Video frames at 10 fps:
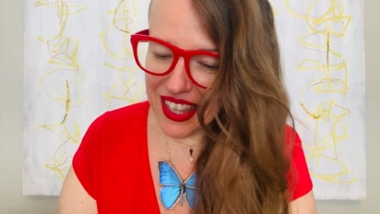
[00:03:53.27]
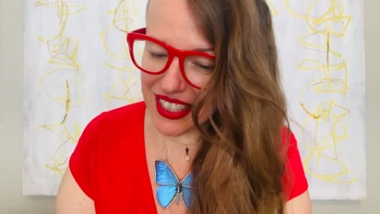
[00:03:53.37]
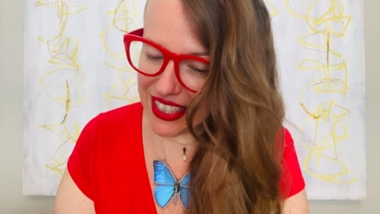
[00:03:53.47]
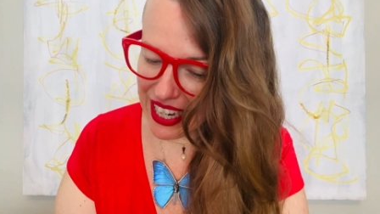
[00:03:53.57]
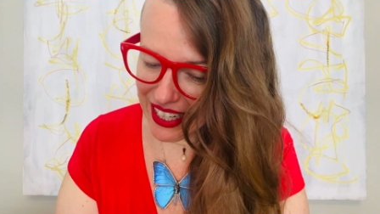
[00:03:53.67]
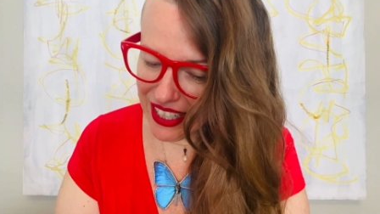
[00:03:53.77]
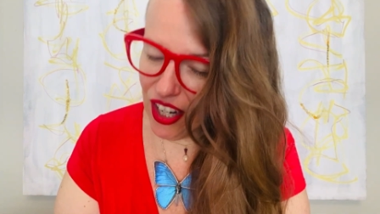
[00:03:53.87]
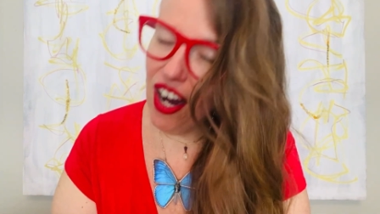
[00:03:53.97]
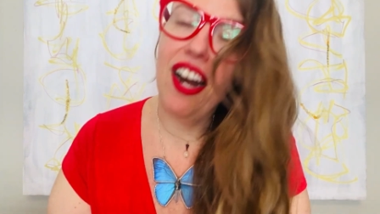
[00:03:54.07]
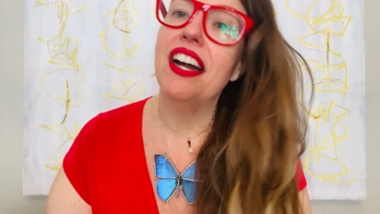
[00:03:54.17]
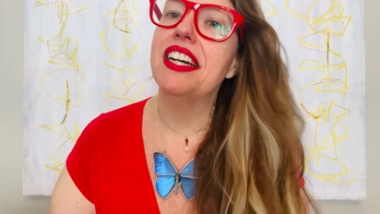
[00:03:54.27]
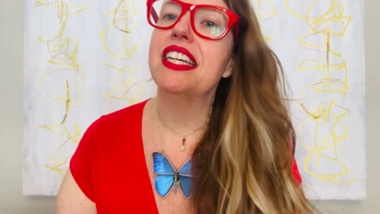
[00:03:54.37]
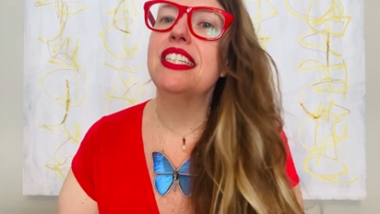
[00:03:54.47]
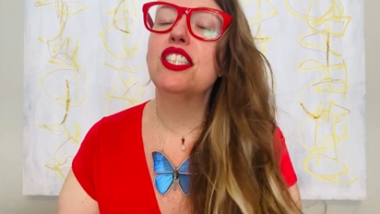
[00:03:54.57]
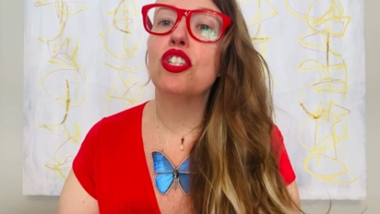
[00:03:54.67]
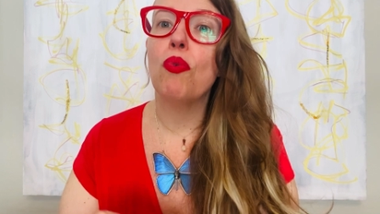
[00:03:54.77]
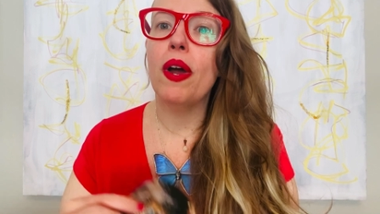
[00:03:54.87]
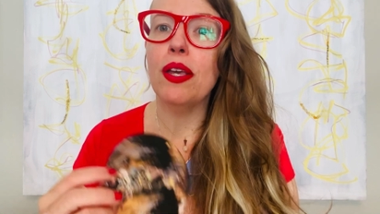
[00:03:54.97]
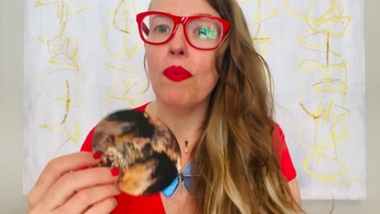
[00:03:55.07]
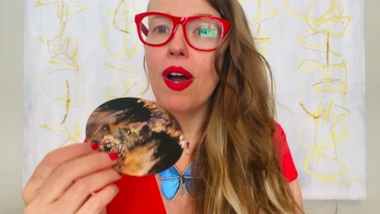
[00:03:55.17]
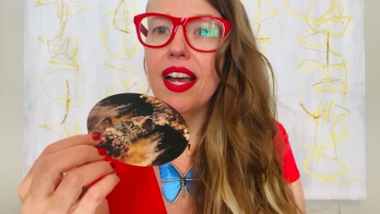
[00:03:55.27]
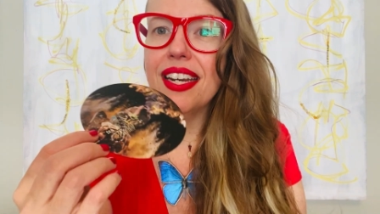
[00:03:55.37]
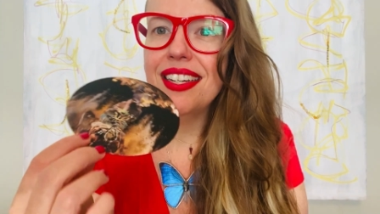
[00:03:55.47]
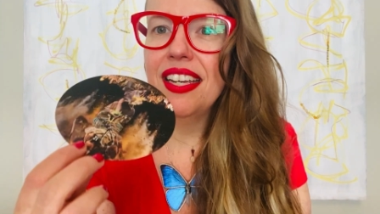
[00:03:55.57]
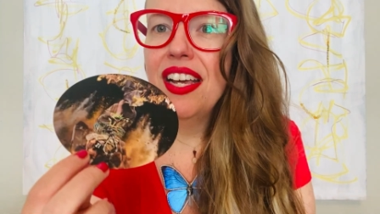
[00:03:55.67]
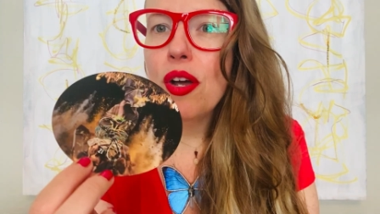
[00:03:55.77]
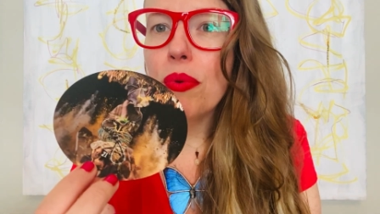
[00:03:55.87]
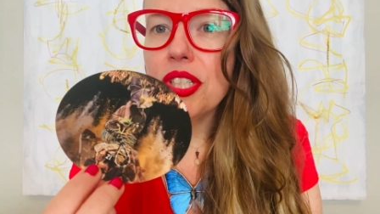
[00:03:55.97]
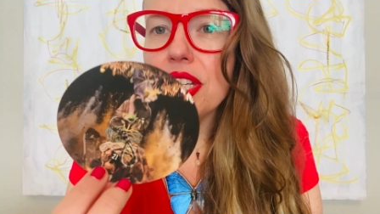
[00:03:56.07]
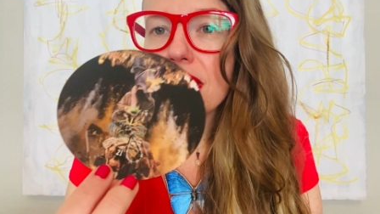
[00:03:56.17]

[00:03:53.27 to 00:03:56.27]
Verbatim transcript: The second card is 21, which